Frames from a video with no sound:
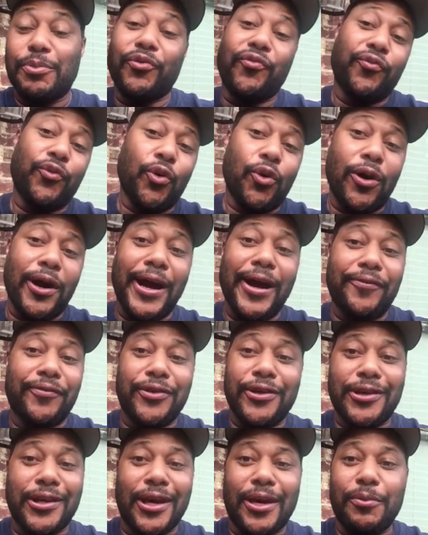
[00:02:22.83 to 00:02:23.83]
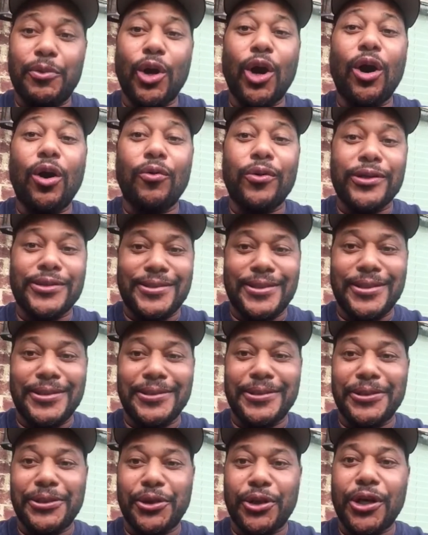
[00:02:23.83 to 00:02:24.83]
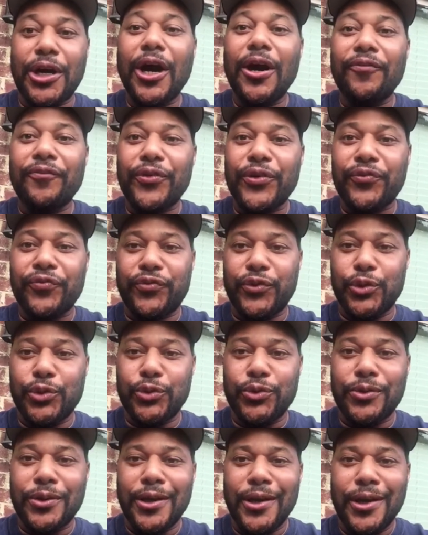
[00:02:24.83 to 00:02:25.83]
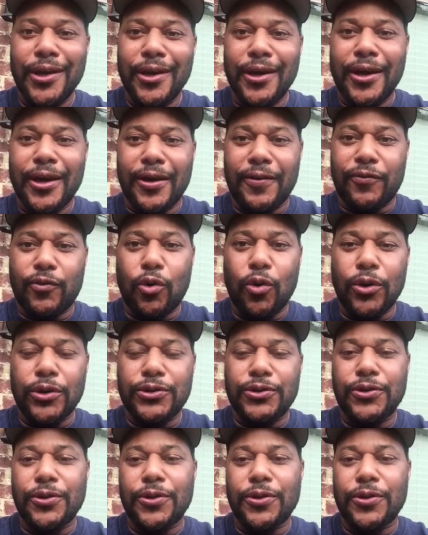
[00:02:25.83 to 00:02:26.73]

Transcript: before or after a game, you always need a little comfort food. And of course,